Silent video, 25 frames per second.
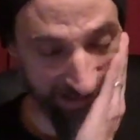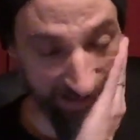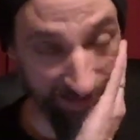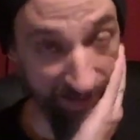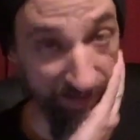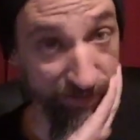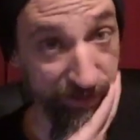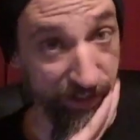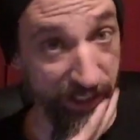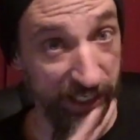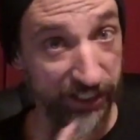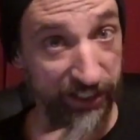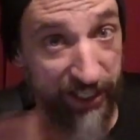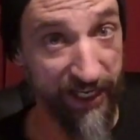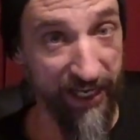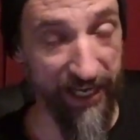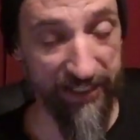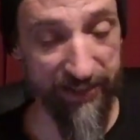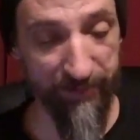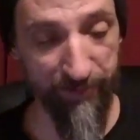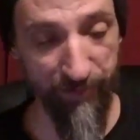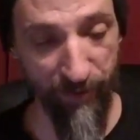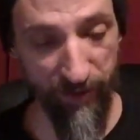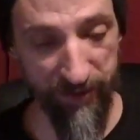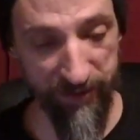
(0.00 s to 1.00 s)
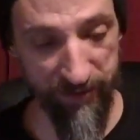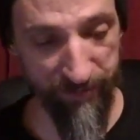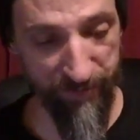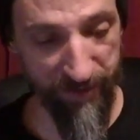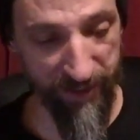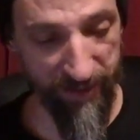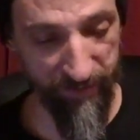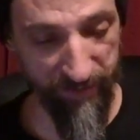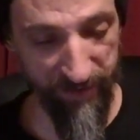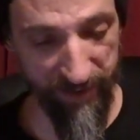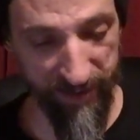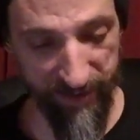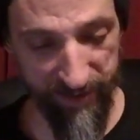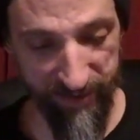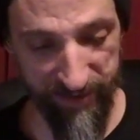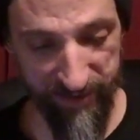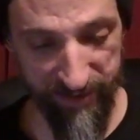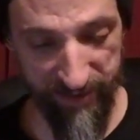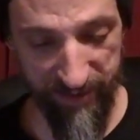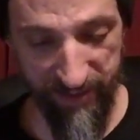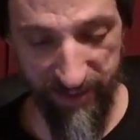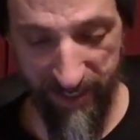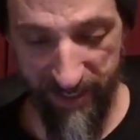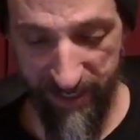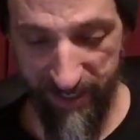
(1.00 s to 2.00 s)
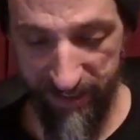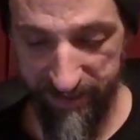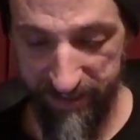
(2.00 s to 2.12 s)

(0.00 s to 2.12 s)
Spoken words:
I love Changing Hands and Poison Pen because they